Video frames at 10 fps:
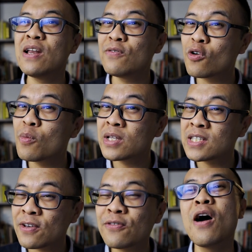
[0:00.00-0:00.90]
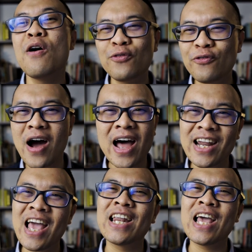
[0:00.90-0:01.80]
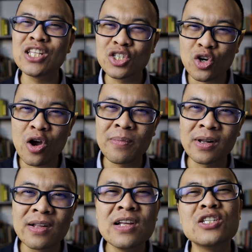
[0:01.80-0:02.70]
informative, fun and enjoyable.